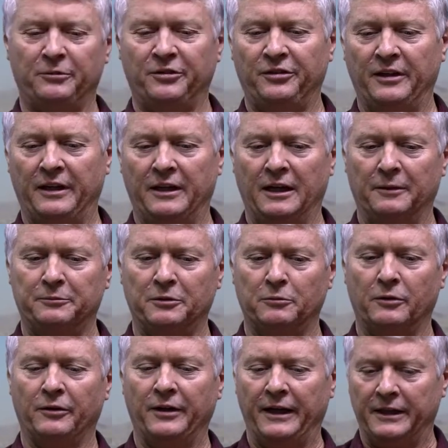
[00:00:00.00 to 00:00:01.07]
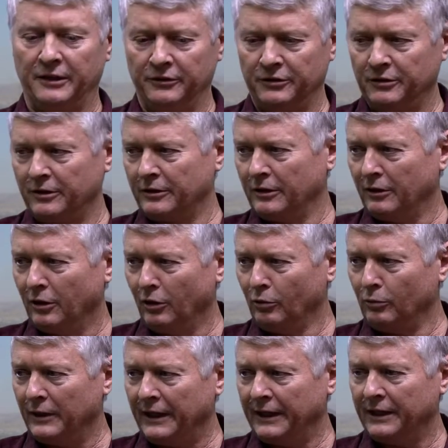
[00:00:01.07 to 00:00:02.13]
set up to where they can do it all
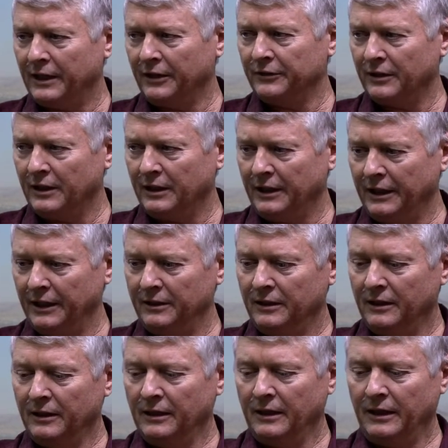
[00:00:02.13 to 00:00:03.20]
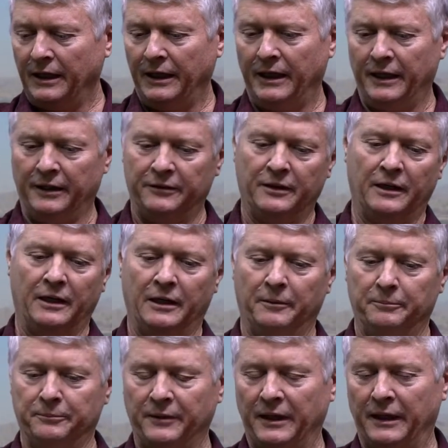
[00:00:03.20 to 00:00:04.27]
right online. And
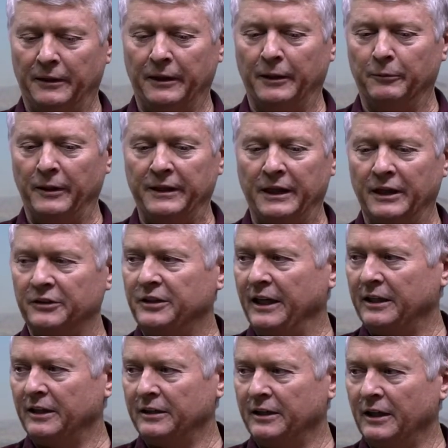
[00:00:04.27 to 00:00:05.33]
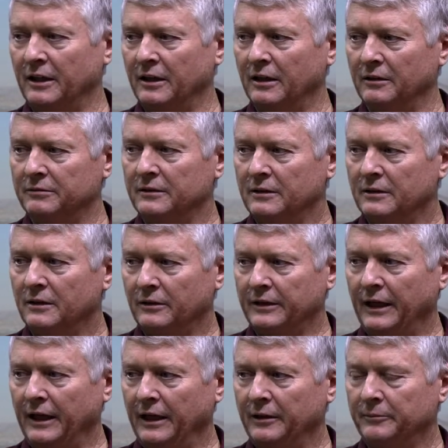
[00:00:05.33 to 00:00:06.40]
we get it taken care of. Yeah.
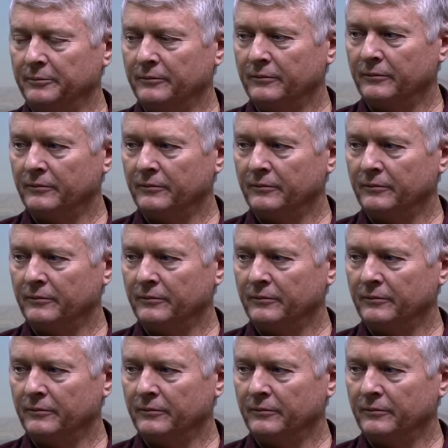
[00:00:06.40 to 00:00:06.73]
Okay. Well, yeah,